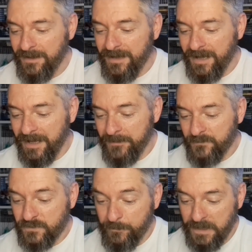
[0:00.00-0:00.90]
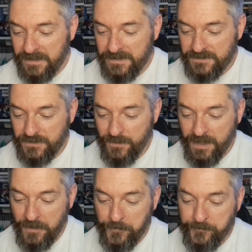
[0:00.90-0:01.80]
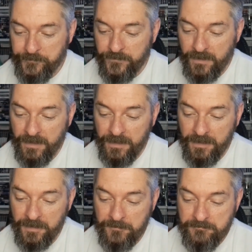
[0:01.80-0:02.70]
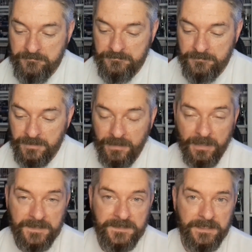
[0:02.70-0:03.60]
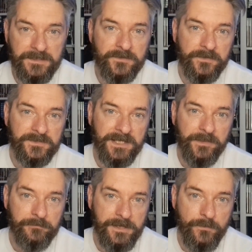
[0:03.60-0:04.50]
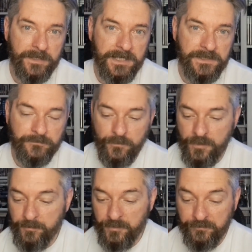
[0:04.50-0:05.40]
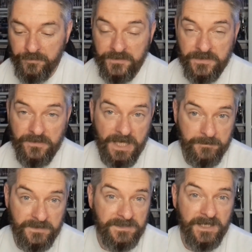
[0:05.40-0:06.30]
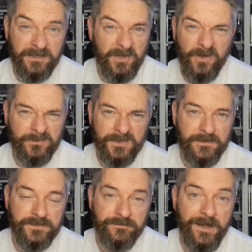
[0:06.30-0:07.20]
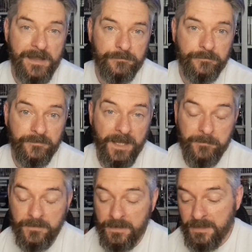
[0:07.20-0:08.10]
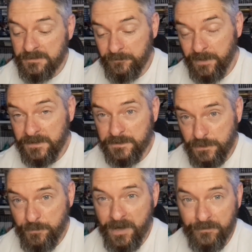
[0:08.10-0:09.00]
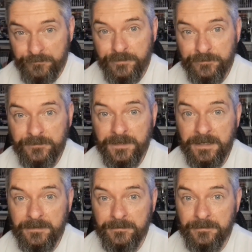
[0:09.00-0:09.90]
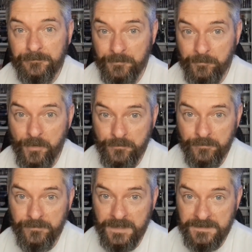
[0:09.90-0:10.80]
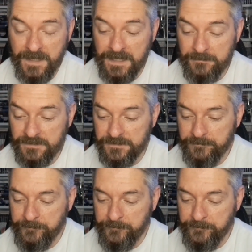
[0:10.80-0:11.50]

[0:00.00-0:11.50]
So I picked these 2 out, and like I said, he sort of said £3 each for them, but for the 2 games he said, oh, just give us a £5 for them. So I've paid £2.50 for both of these games,